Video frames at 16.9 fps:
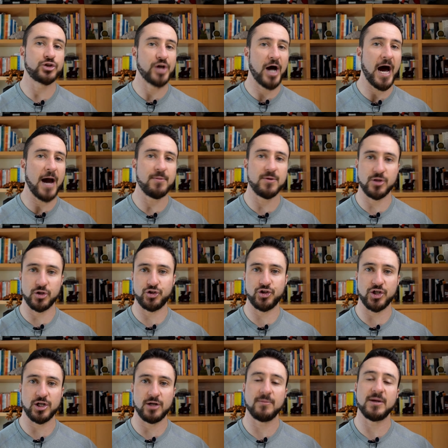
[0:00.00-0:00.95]
time in the
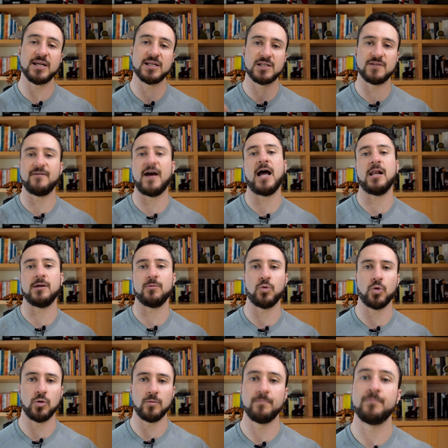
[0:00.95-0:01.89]
gym is
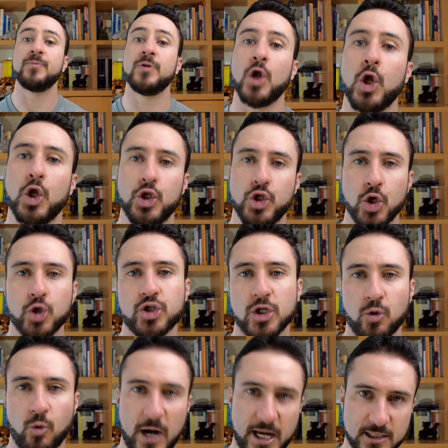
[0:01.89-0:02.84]
valuable. Use
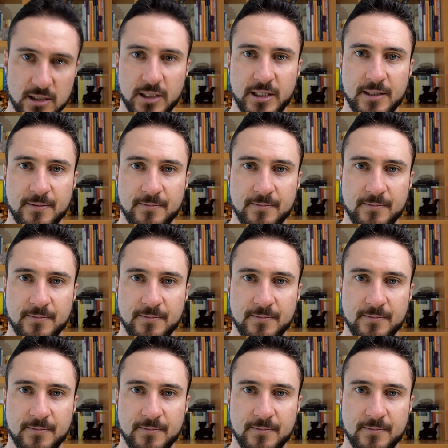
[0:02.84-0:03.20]
it wisely.